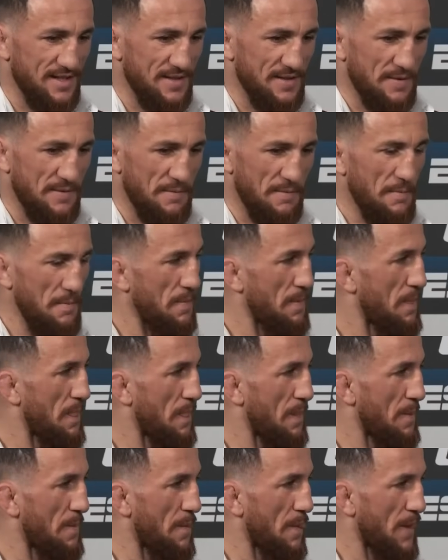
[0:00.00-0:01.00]
People don't know what
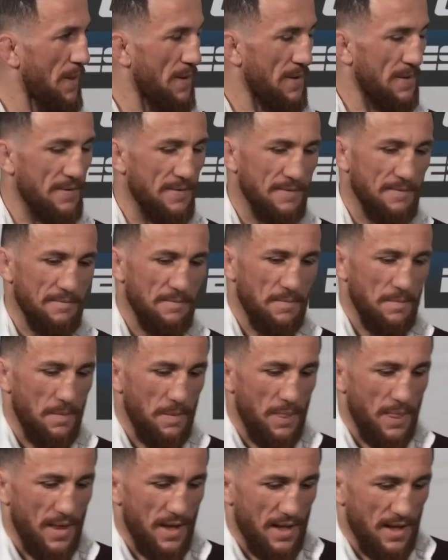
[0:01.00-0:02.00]
this is. Can you explain?
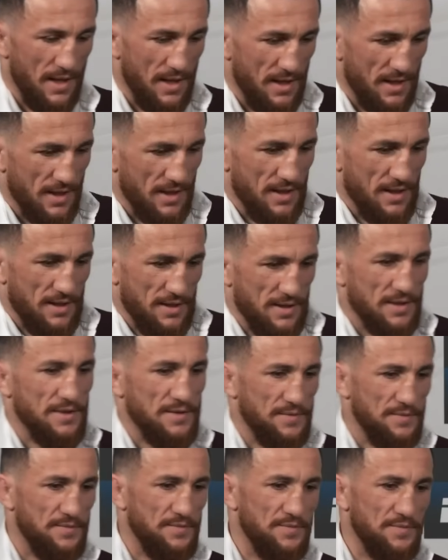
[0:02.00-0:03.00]
It's pretty
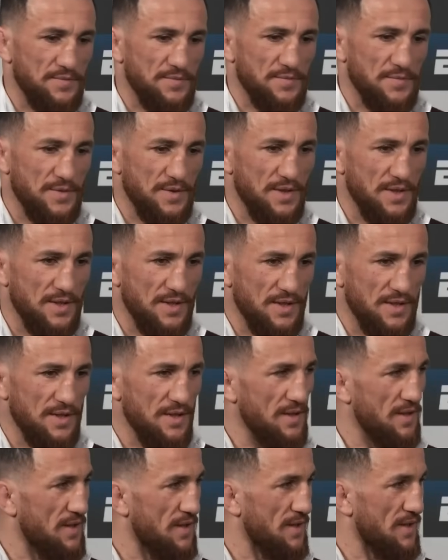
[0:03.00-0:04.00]
amazing. It's like
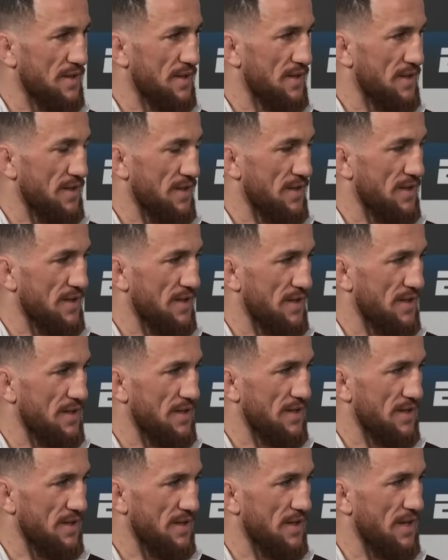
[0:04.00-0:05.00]
pizza, but maybe even
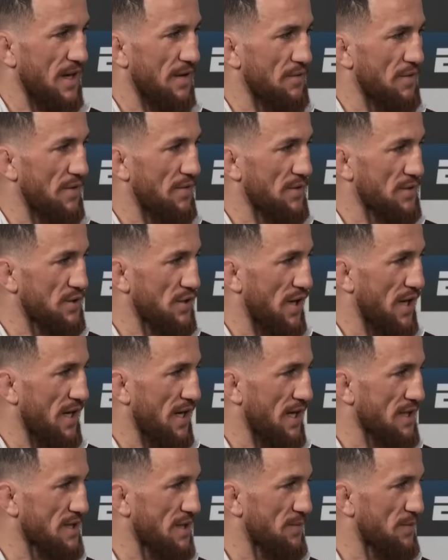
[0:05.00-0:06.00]
better than pizza. Have you ever
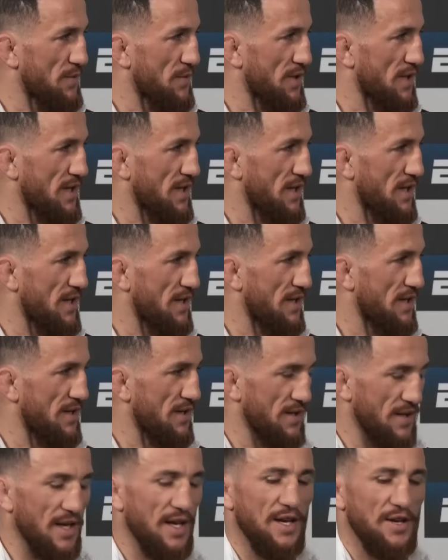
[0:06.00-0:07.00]
tried kachapuri? I have.
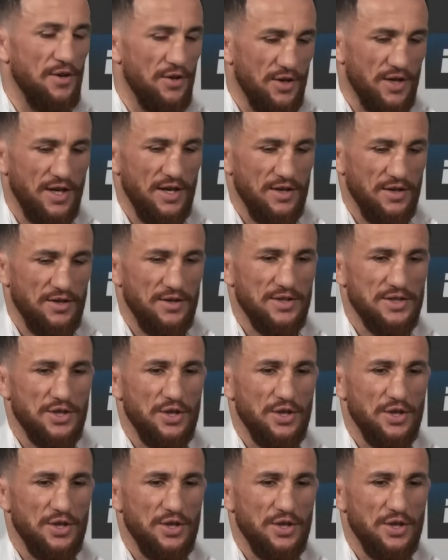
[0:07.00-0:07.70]
Yeah, yeah. Okay, good.